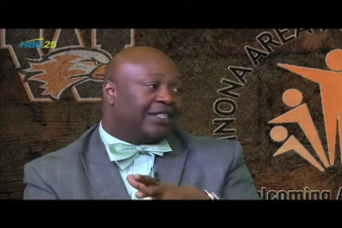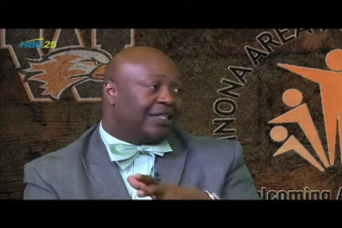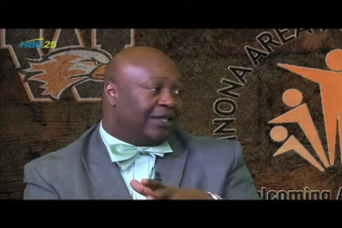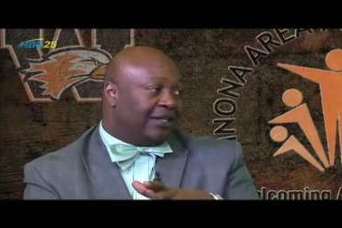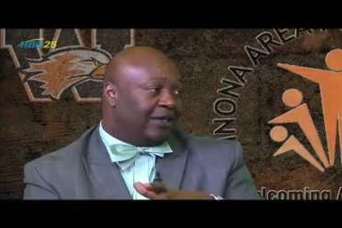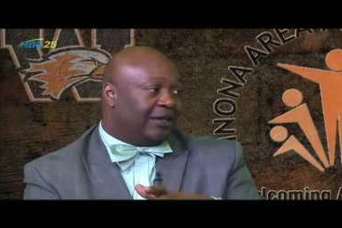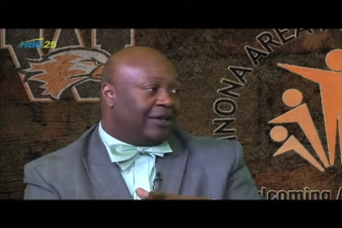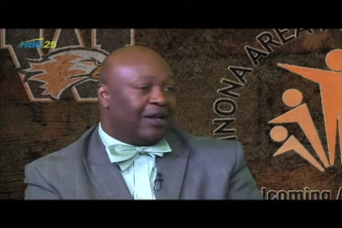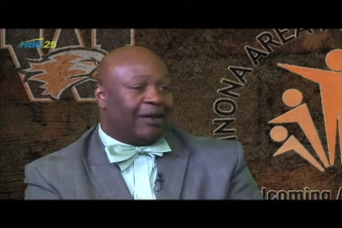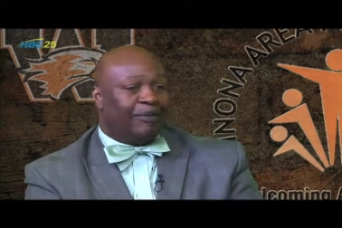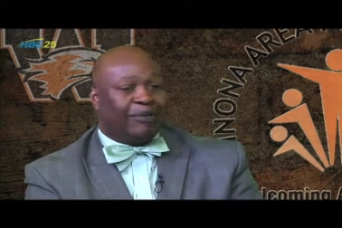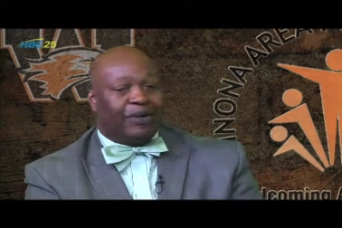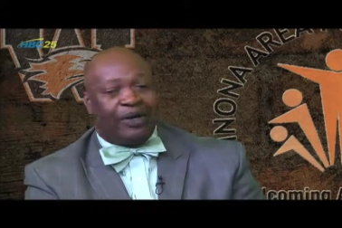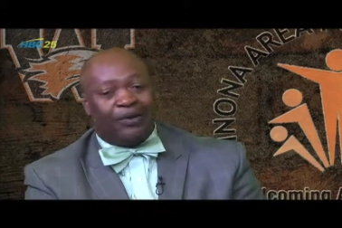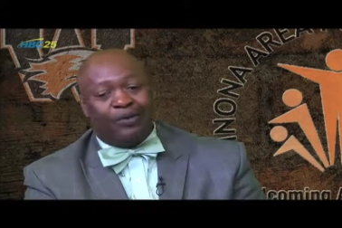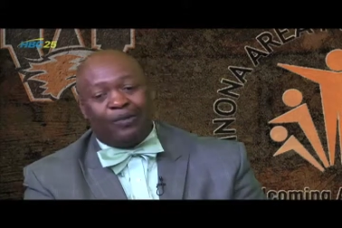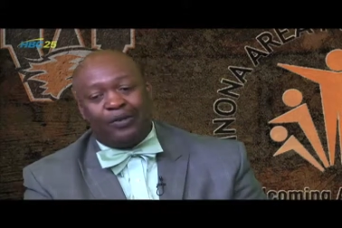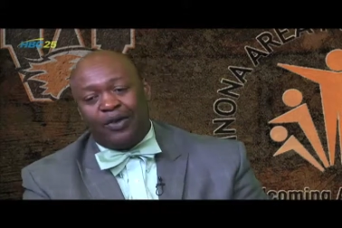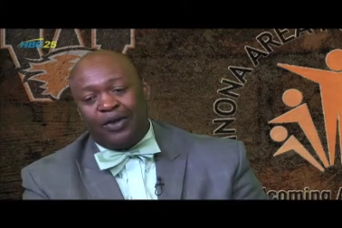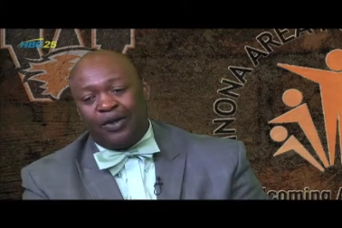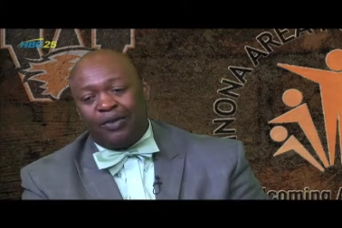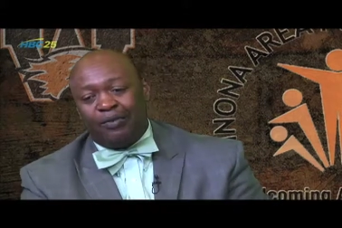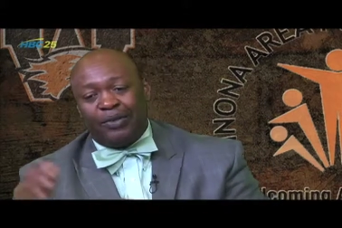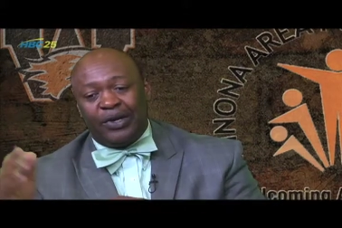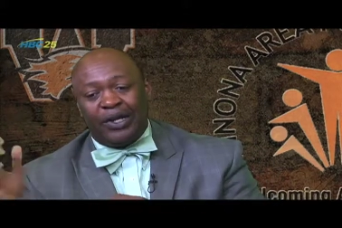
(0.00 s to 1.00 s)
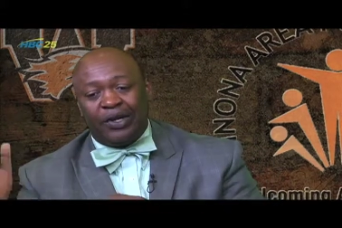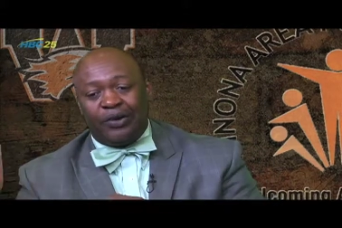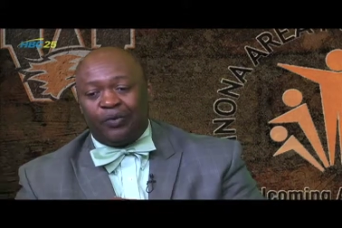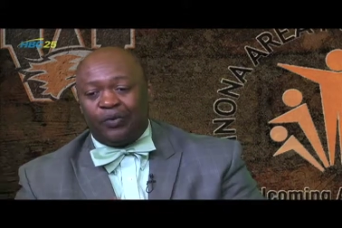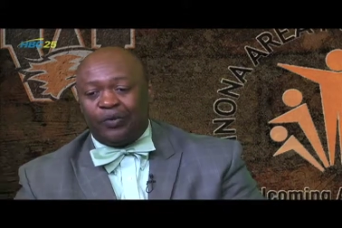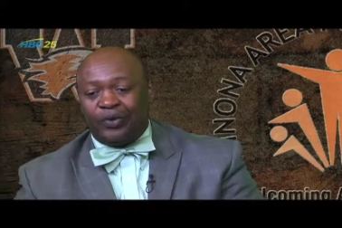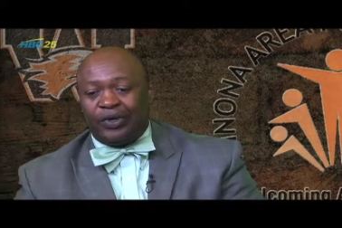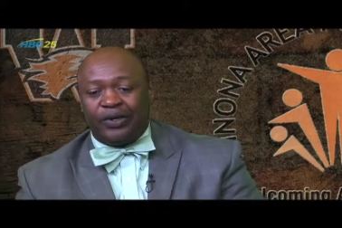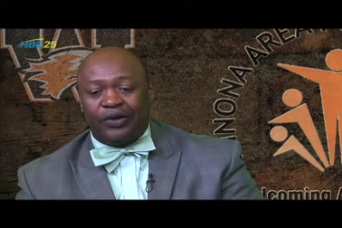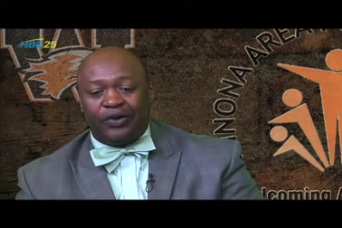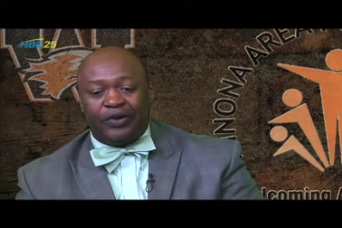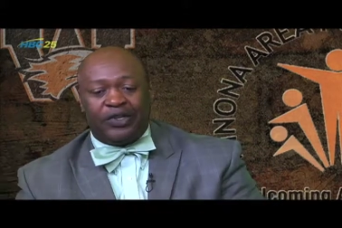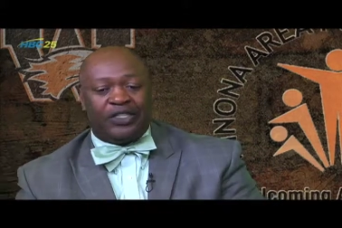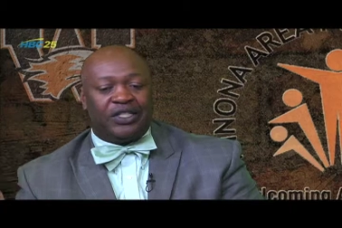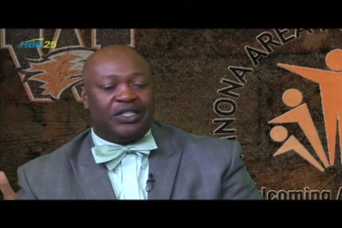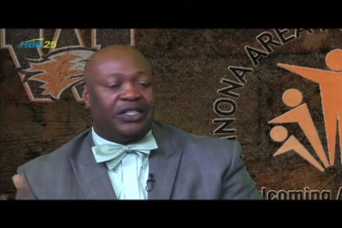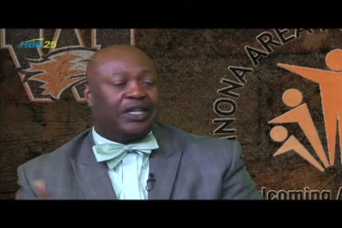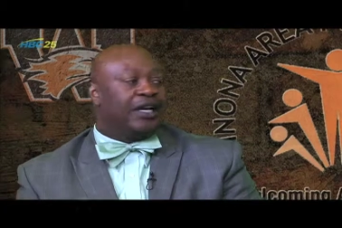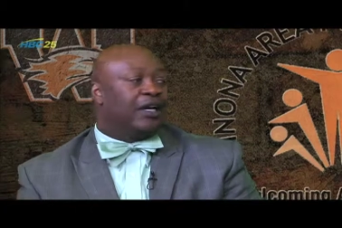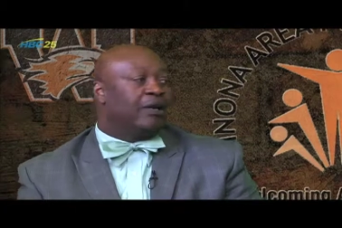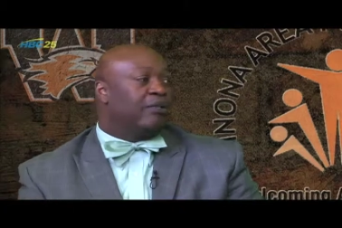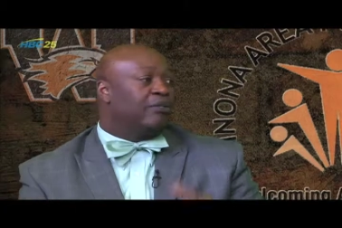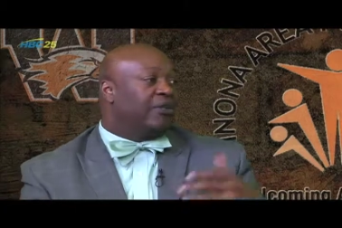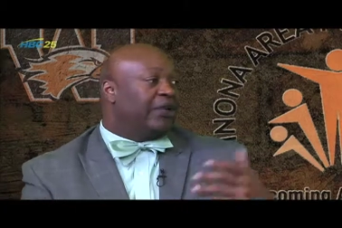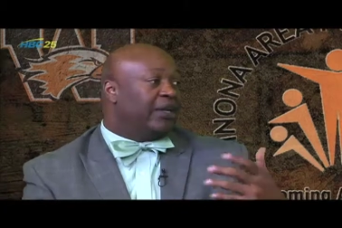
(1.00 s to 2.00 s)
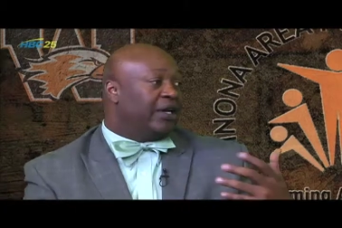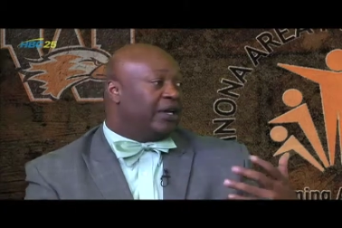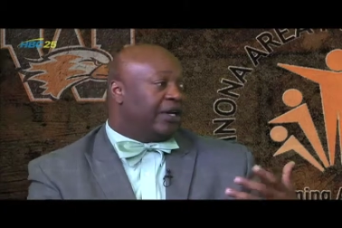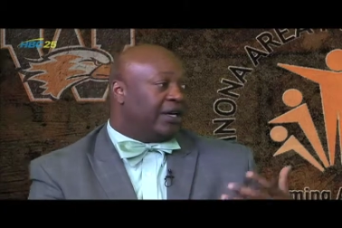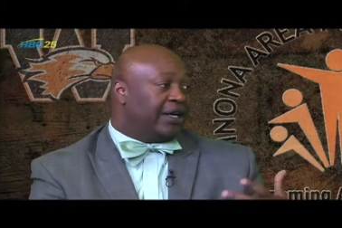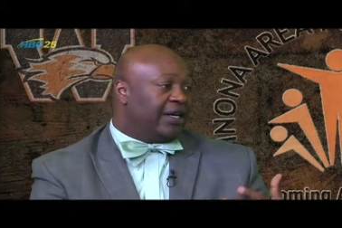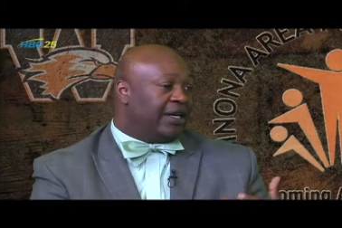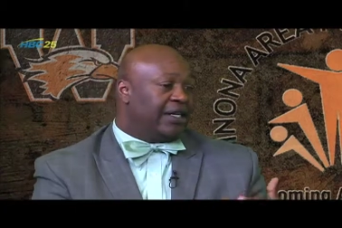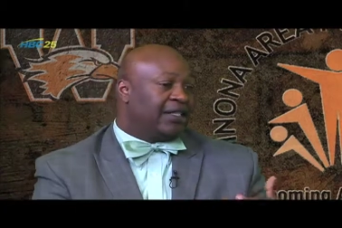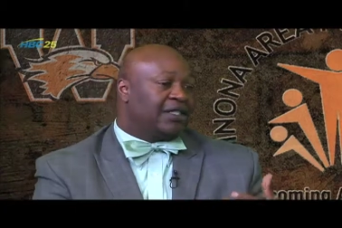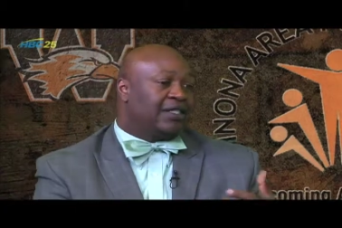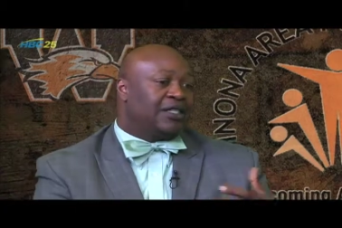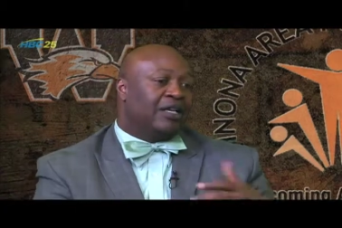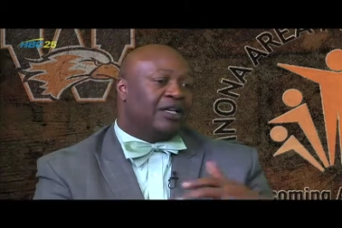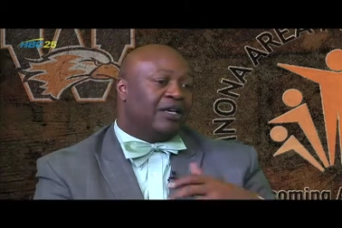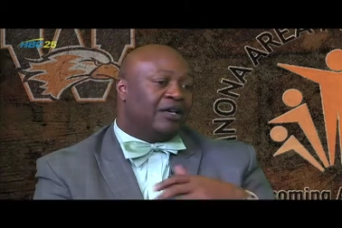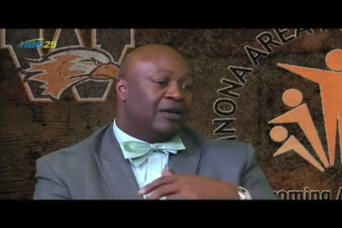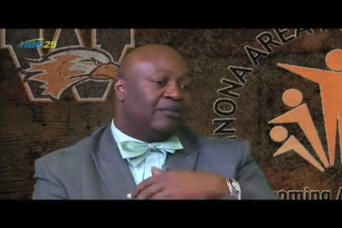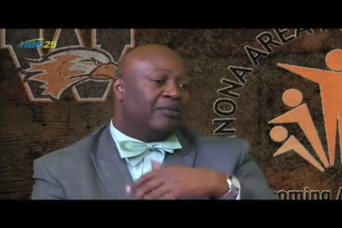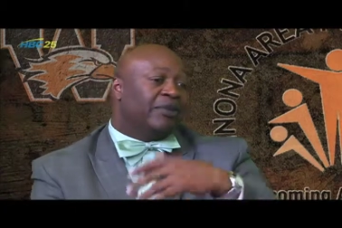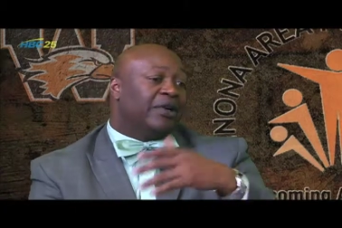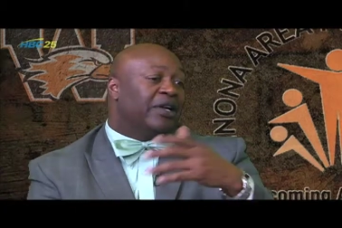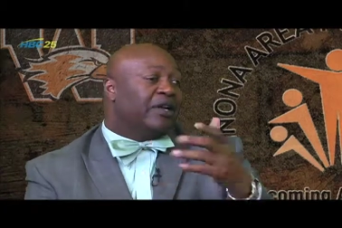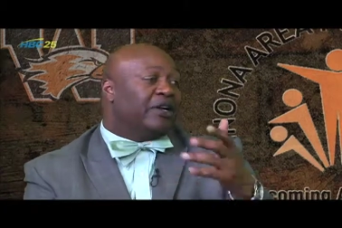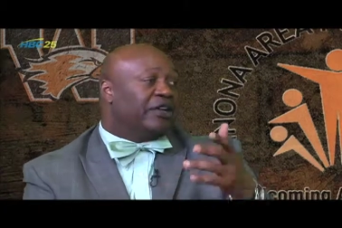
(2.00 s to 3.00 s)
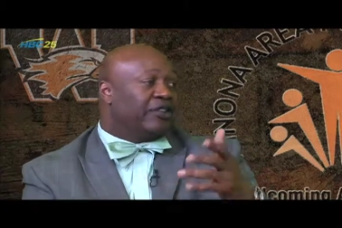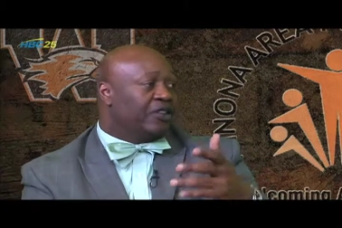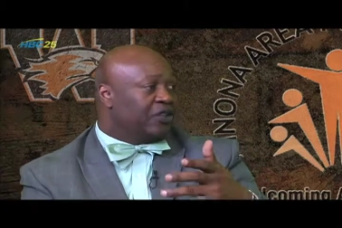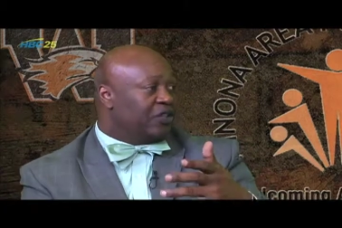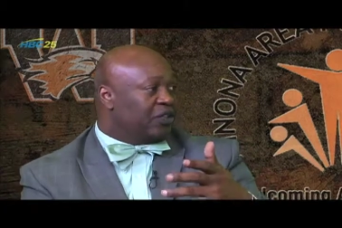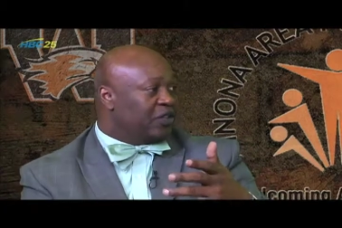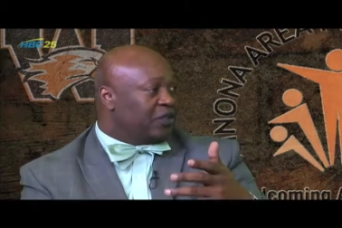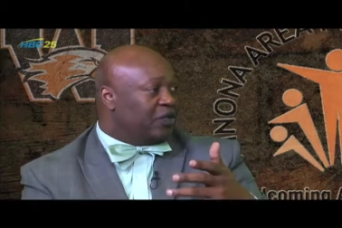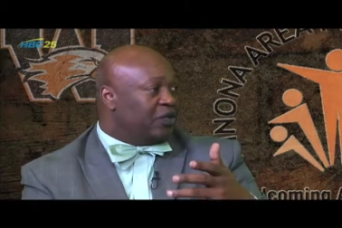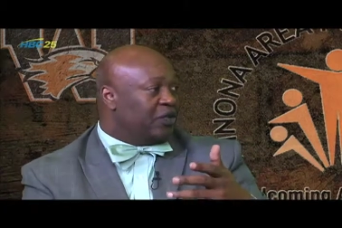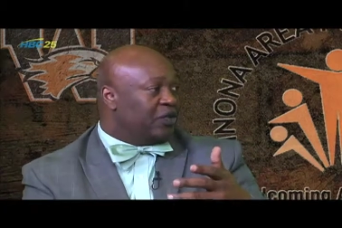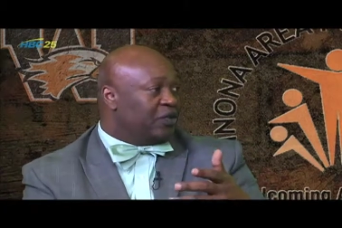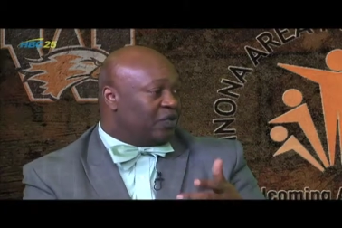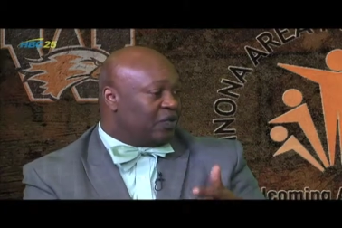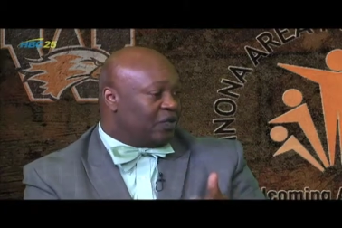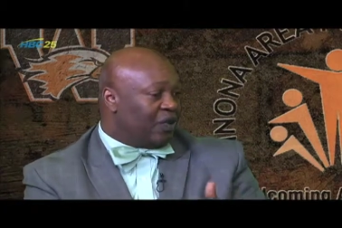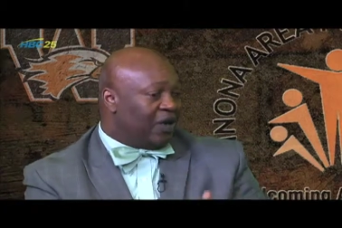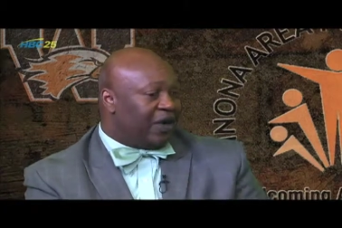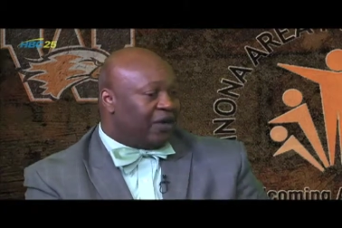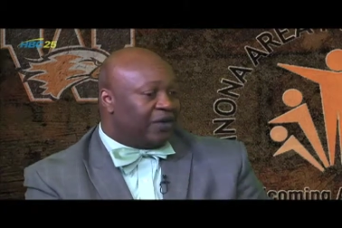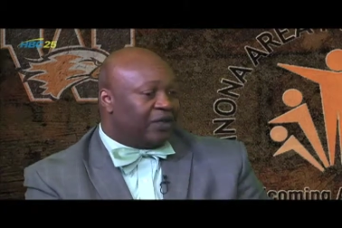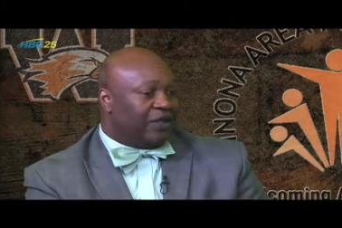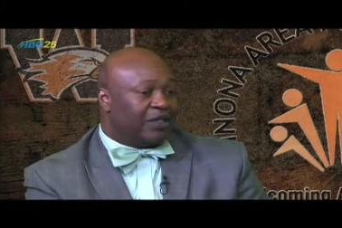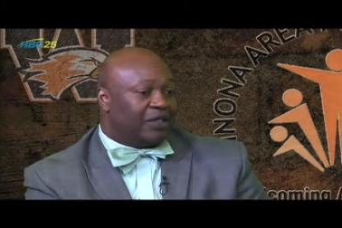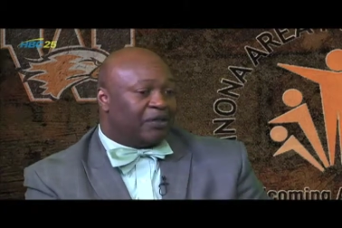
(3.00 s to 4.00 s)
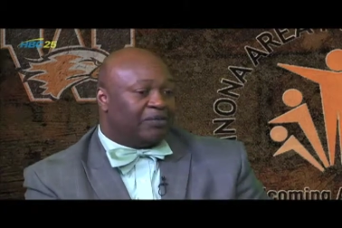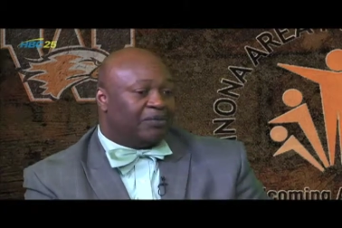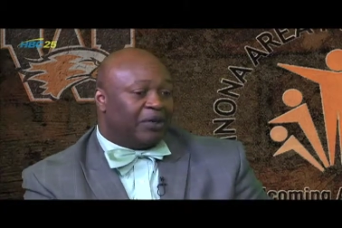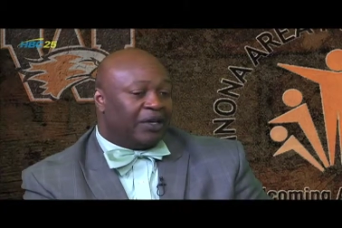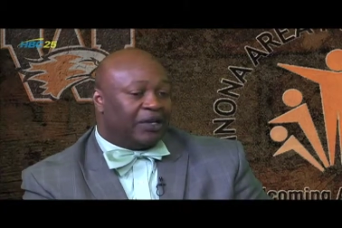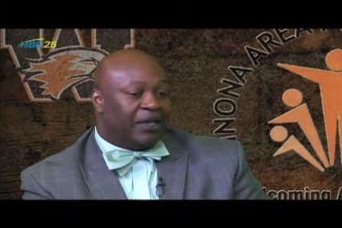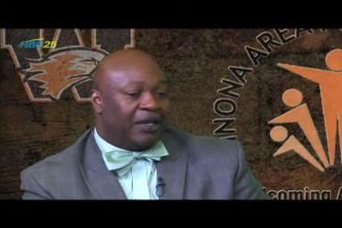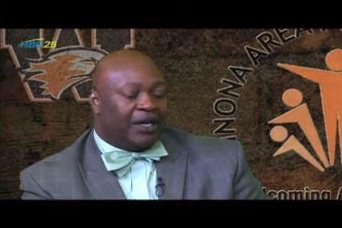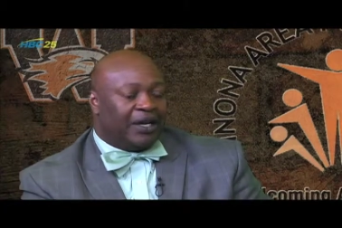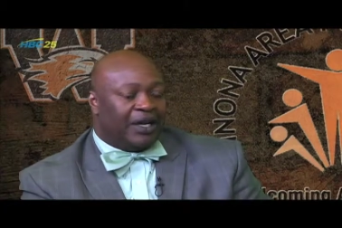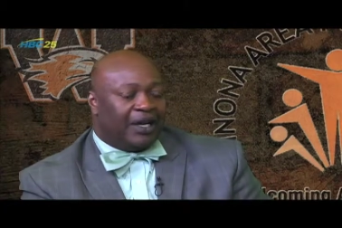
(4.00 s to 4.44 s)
And I mean, be it Winona State, be it us, be it other schools around us. But